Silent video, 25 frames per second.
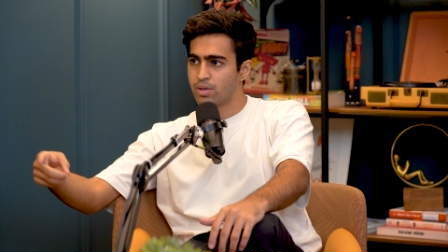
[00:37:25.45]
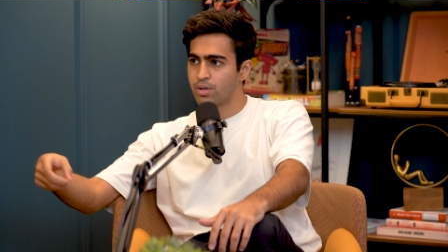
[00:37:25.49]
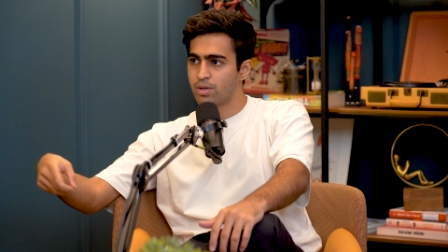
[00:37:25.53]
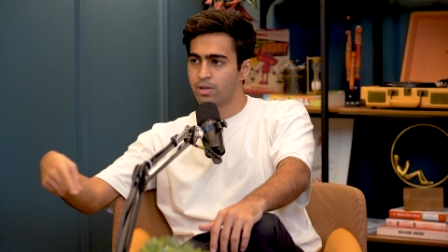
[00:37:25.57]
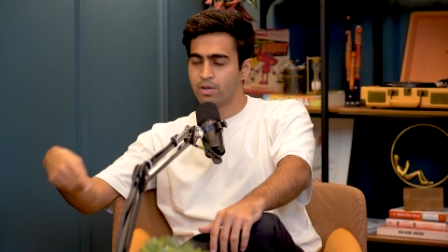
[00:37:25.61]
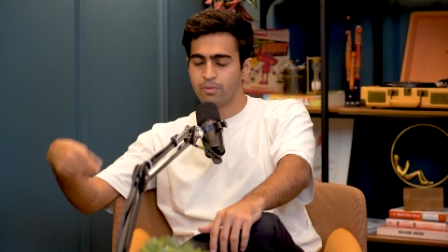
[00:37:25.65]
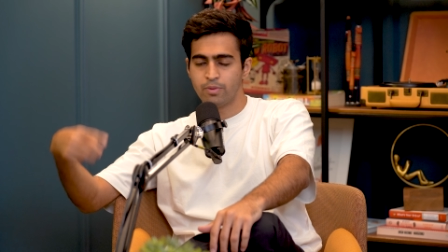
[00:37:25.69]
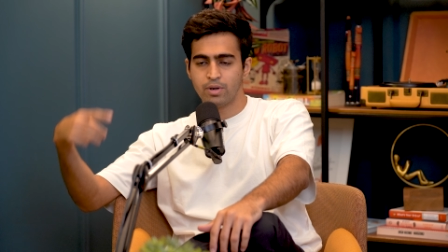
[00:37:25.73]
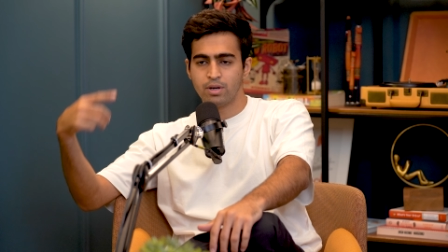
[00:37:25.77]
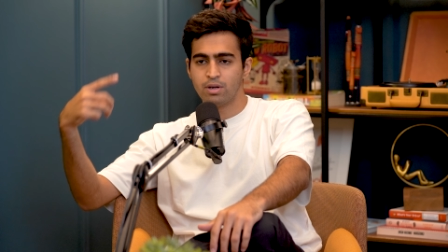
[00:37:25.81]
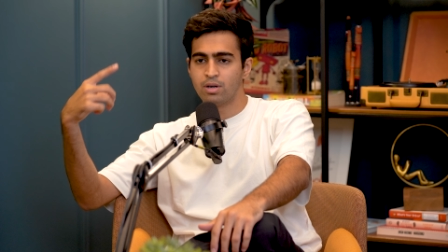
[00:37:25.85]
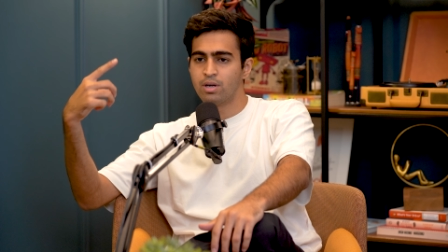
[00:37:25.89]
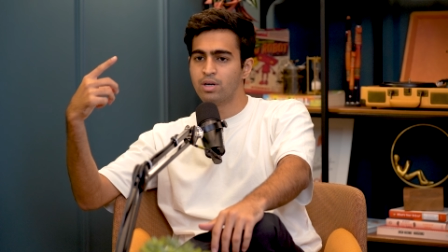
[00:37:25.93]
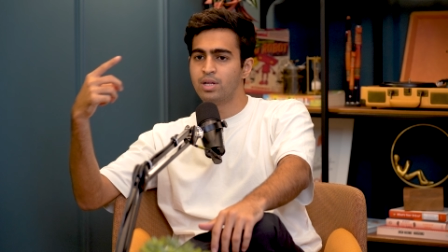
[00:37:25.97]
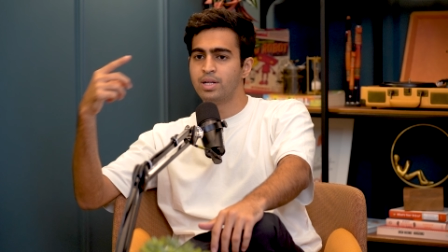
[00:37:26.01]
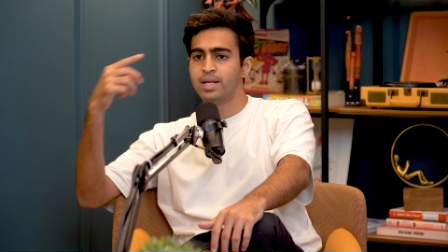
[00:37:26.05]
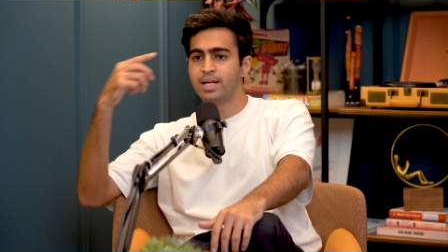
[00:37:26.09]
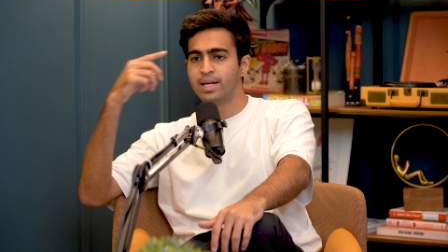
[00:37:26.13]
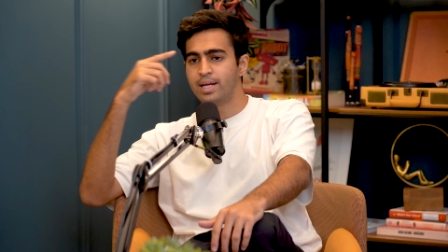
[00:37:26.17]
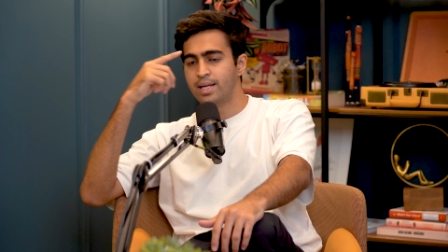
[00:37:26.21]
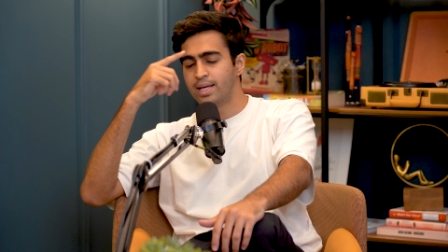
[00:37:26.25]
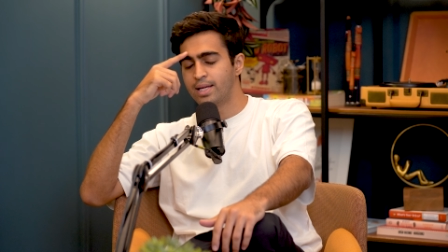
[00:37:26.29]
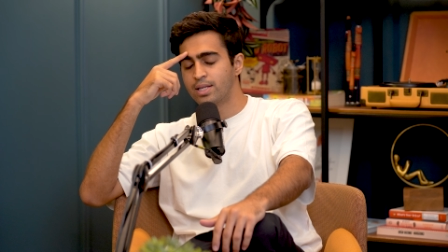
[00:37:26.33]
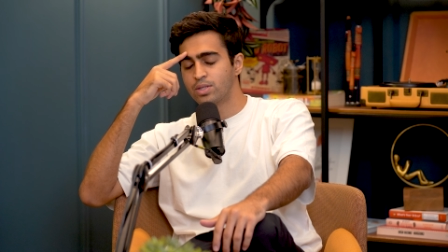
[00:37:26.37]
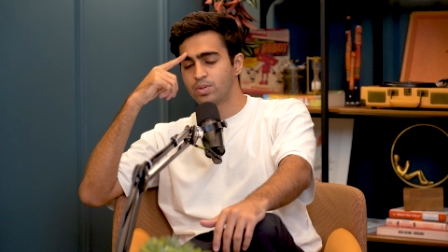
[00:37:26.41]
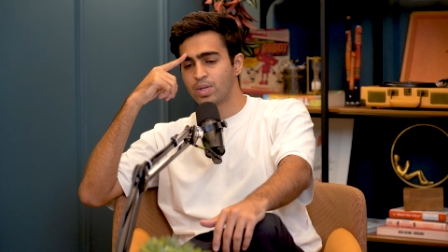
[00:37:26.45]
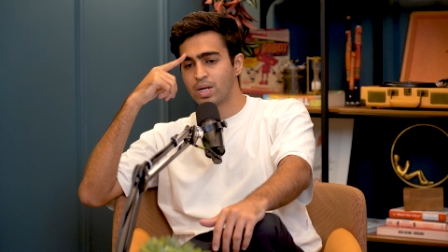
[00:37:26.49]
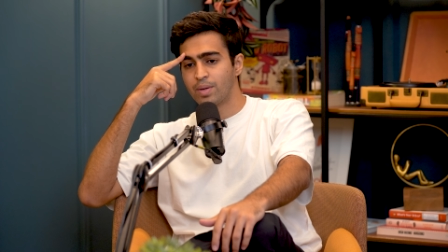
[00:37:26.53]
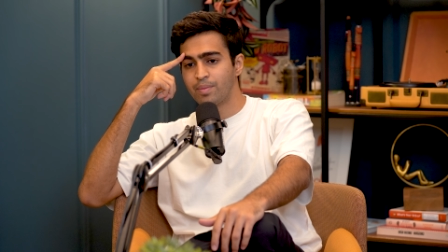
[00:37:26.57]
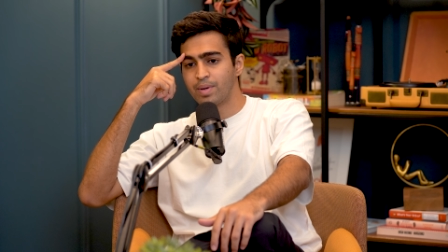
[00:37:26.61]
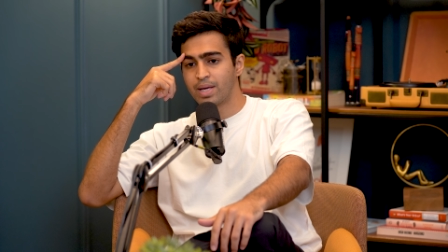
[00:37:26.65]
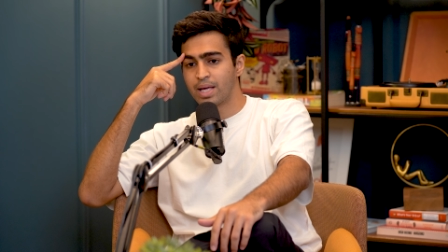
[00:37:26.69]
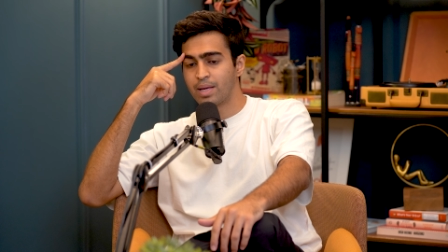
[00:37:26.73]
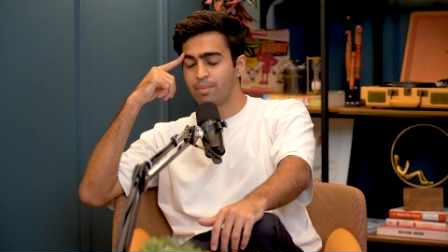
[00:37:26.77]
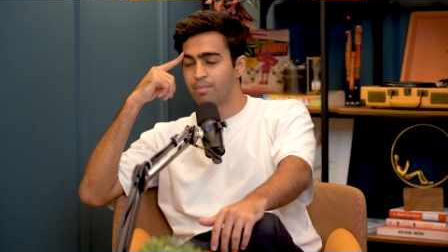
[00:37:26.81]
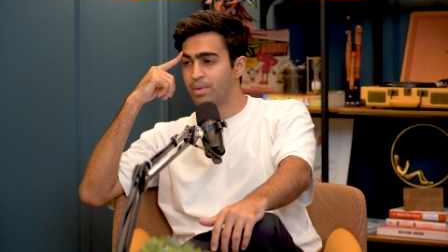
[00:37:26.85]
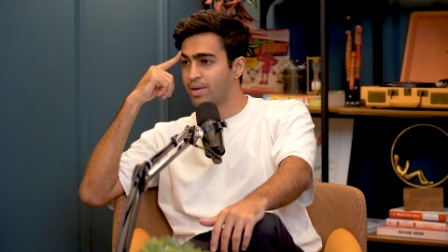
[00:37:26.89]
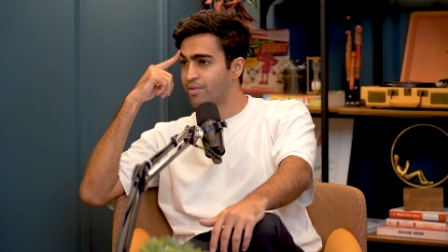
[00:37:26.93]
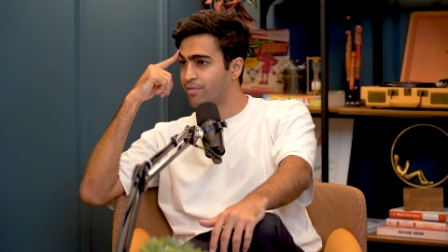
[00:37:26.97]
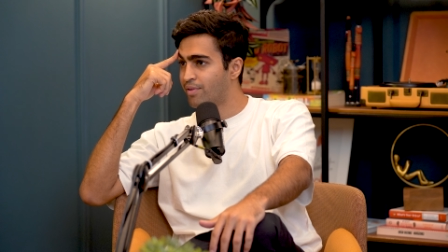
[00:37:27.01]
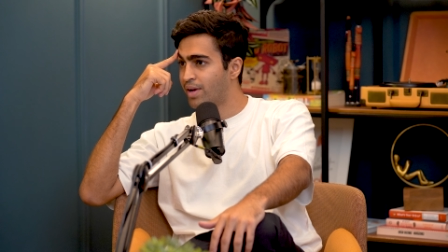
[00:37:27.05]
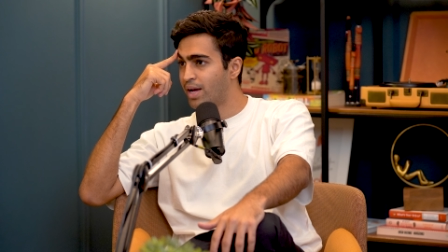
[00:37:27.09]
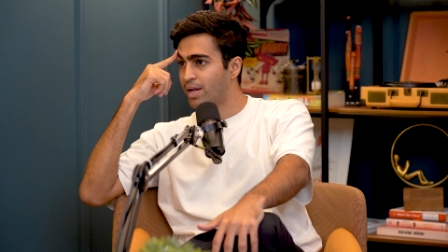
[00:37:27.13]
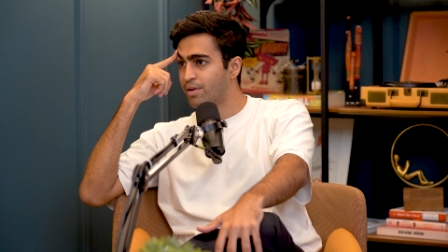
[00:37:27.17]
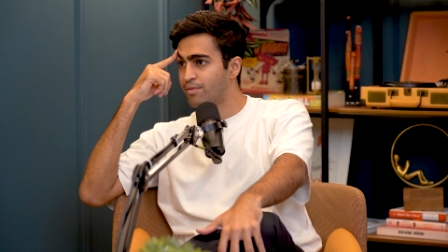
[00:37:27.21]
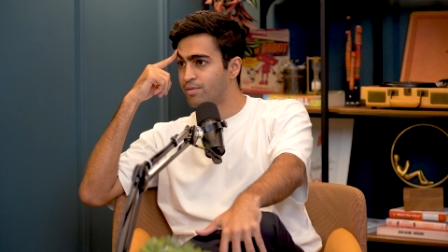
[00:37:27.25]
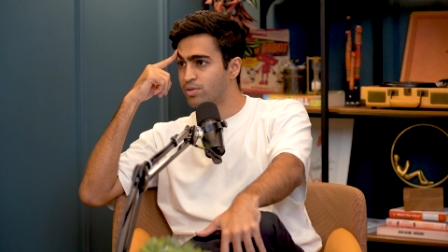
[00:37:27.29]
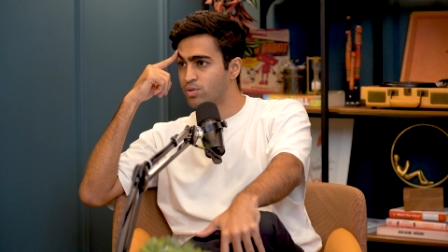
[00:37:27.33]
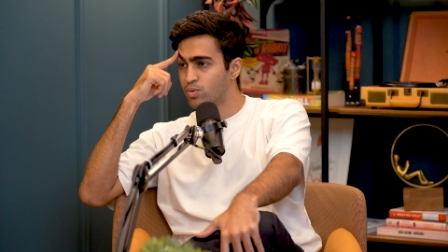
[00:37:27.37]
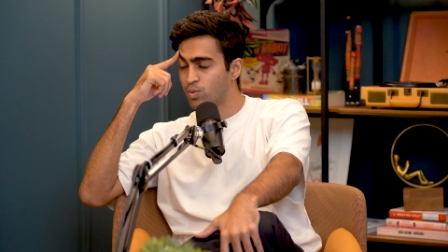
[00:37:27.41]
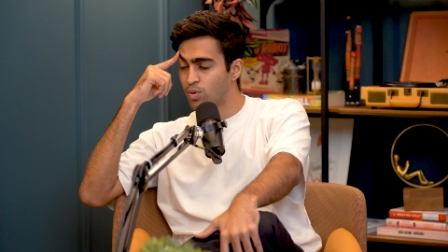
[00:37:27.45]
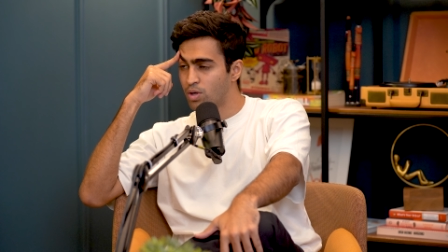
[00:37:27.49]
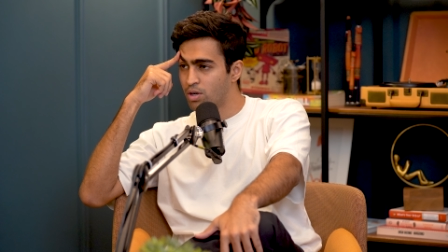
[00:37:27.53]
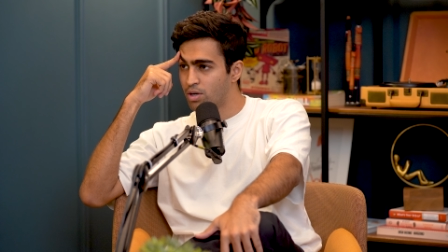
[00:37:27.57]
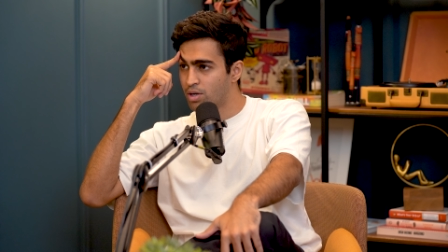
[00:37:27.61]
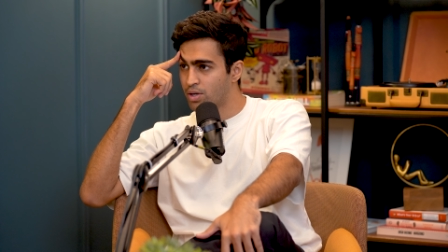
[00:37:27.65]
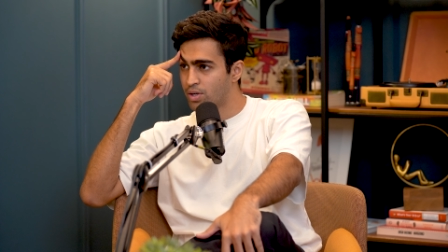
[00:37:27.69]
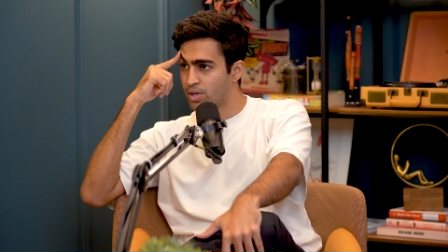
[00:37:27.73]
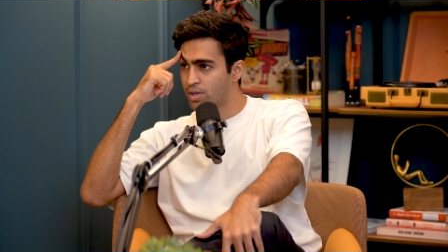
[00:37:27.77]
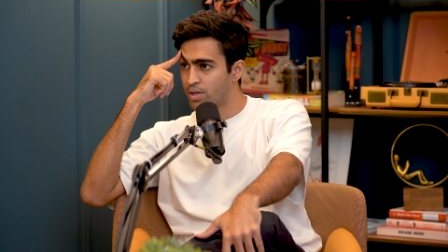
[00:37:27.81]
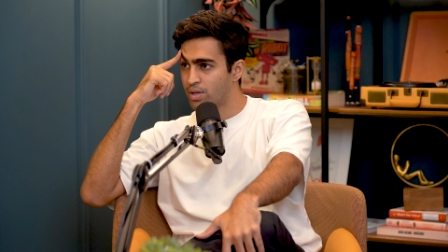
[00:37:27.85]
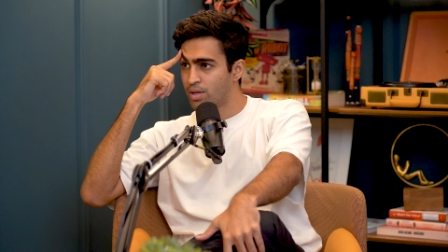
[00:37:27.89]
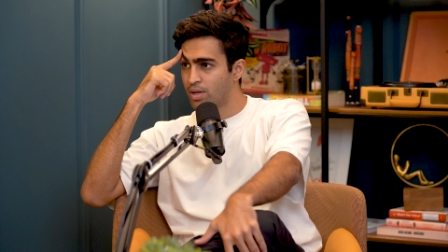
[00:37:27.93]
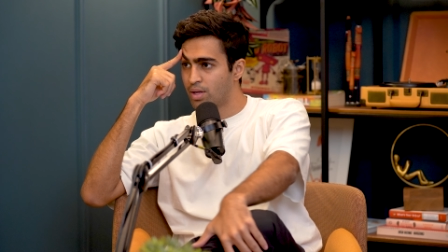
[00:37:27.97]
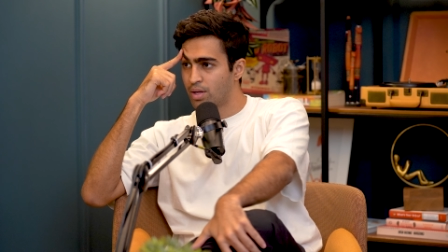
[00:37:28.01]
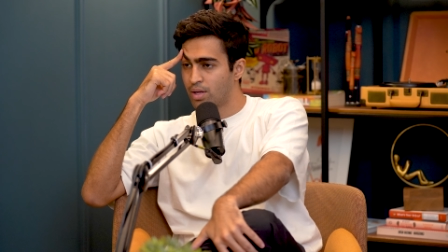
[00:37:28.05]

You know, early days when I became a big fan of his work